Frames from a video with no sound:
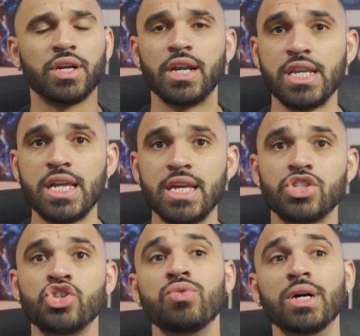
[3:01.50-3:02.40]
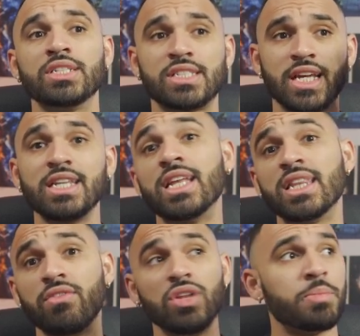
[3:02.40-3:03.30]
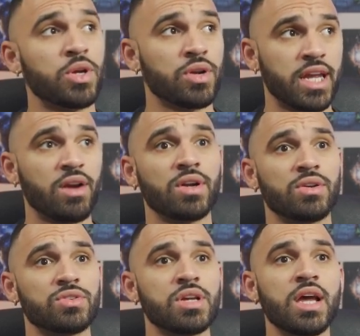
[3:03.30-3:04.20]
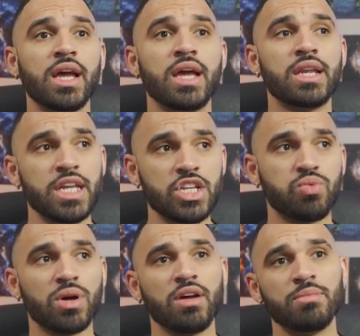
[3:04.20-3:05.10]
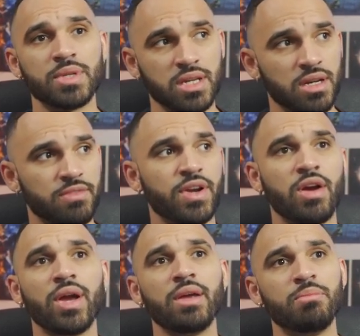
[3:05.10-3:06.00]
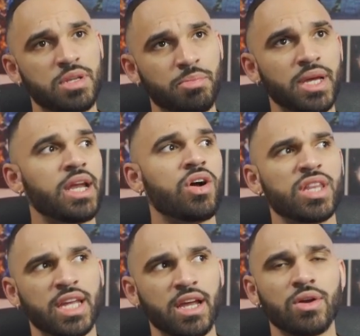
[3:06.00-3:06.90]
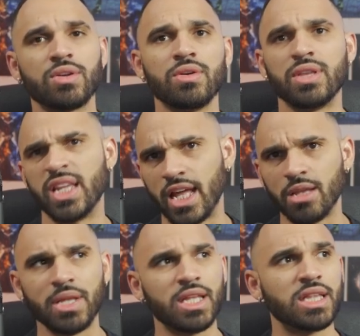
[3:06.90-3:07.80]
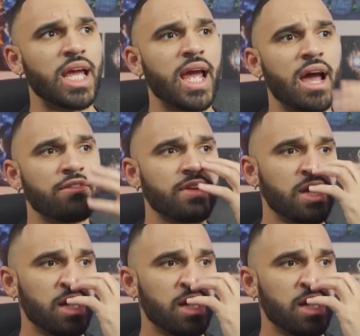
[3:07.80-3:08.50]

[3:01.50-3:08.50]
going to need to ascend and level up your characters. And each one of them is going to vary depending on the character and the element that they have.